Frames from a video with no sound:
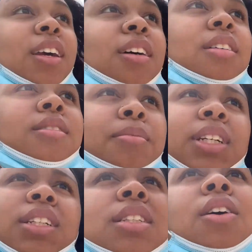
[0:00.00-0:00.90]
Um,
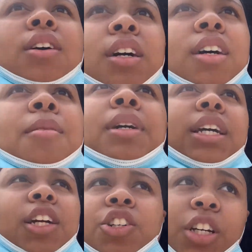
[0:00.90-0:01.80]
it's so good. I'm gonna get
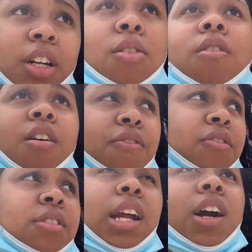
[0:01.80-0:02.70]
their chicken and
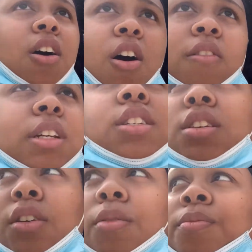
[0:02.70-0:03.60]
waffles like I always
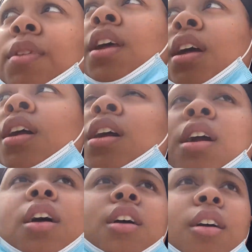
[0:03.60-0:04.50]
do.
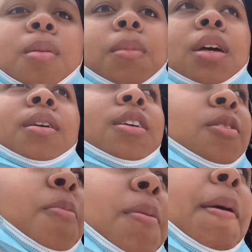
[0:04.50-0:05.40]
Um, this is gonna be my